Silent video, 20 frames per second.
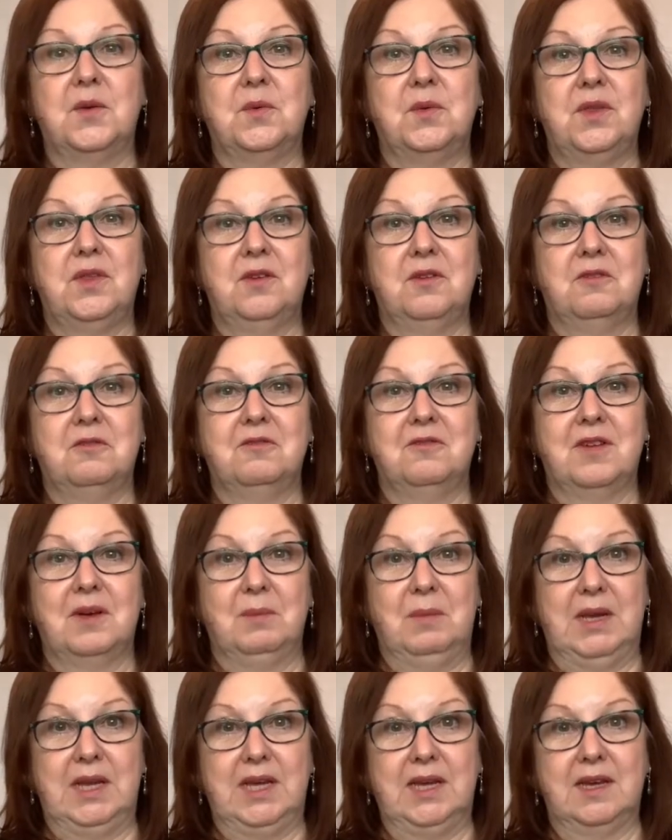with your
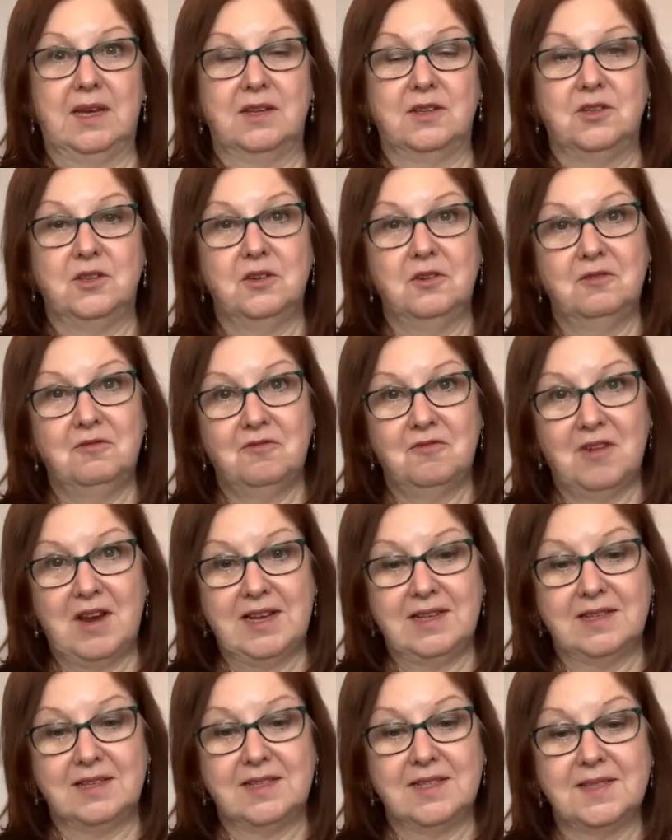family and your
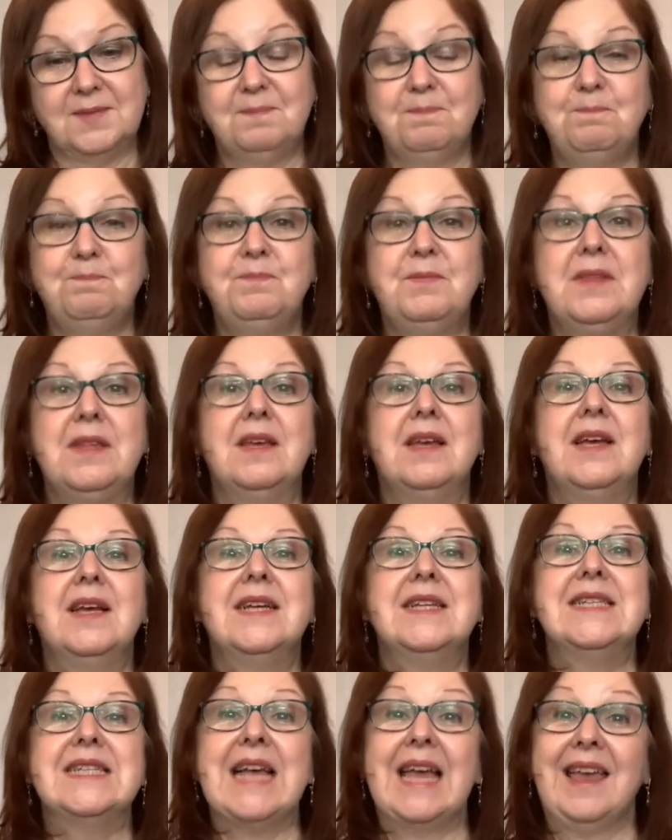friends.
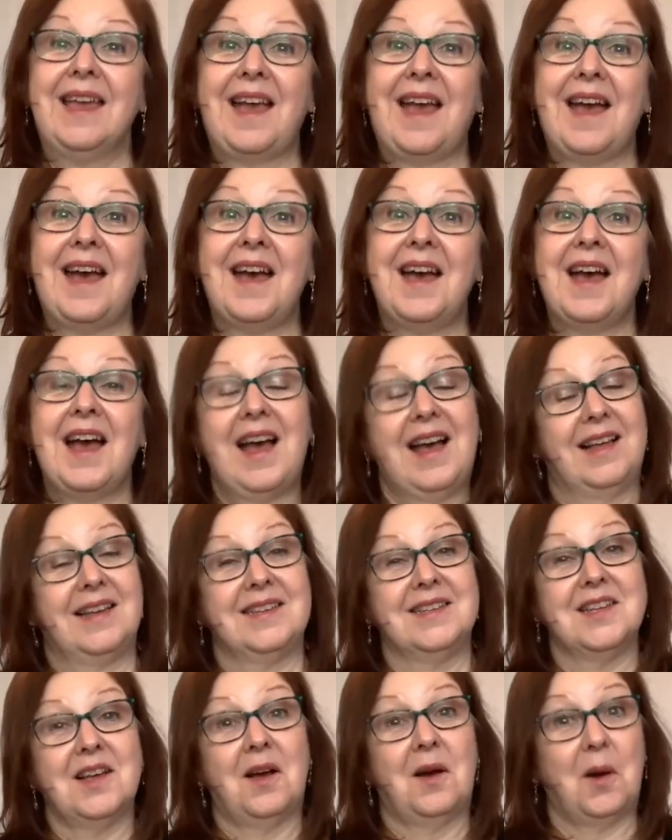Take care,
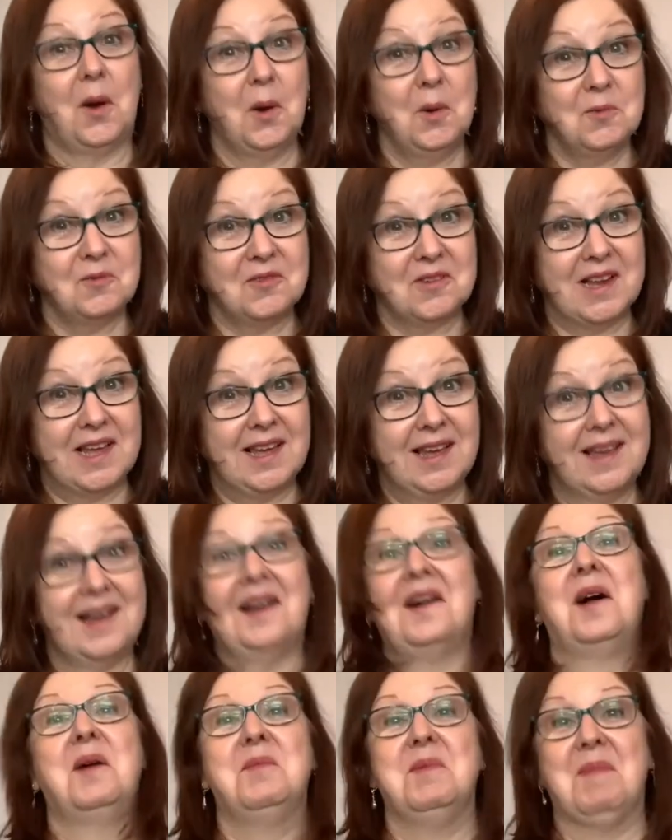and hopefully
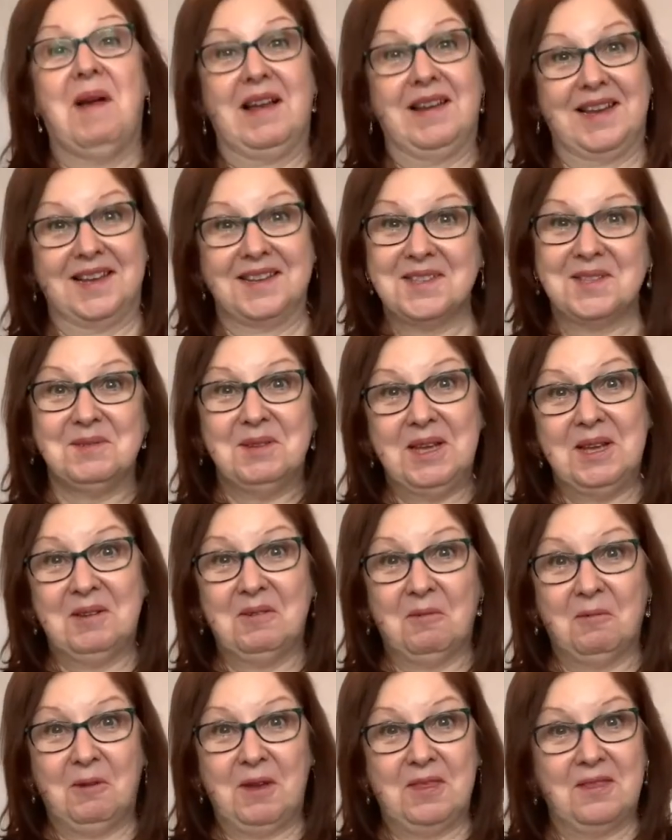I'll be back next
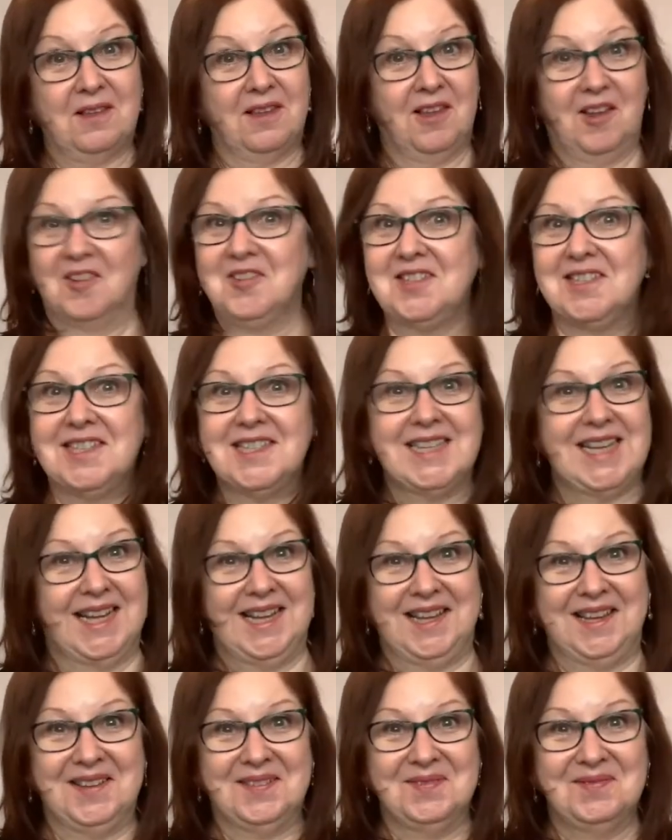week with lots to
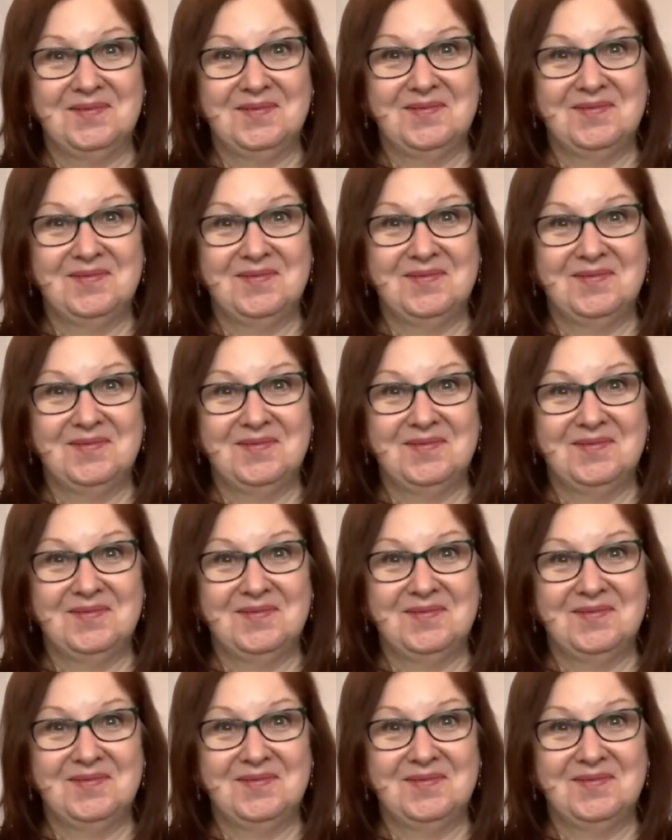tell you.